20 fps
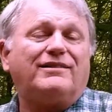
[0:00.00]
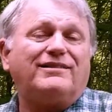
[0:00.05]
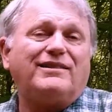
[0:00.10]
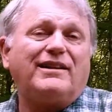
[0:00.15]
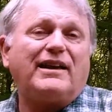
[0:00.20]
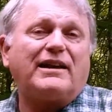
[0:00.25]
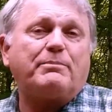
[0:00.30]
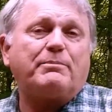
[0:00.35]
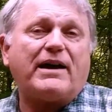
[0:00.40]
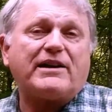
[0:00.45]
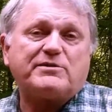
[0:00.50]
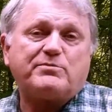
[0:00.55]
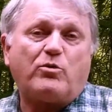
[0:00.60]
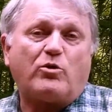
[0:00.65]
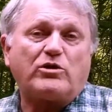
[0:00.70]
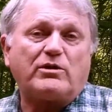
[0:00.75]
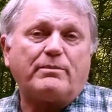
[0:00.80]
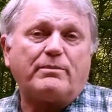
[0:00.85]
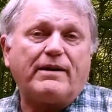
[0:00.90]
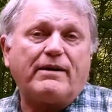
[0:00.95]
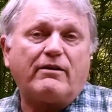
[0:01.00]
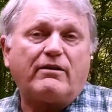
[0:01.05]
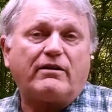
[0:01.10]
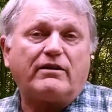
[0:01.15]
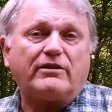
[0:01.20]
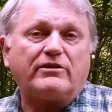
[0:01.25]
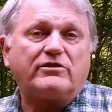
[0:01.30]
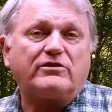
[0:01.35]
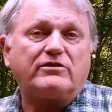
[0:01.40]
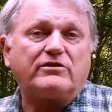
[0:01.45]
like Passport
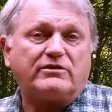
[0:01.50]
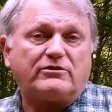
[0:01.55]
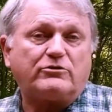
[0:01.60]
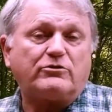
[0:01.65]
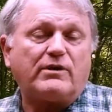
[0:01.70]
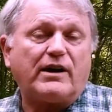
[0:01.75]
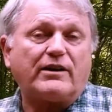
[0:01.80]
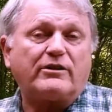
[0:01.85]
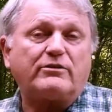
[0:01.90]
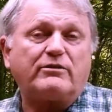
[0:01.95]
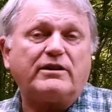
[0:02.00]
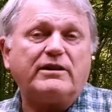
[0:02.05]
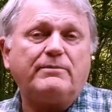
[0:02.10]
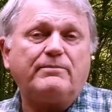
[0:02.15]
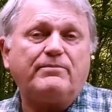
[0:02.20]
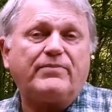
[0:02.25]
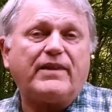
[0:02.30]
America's directory.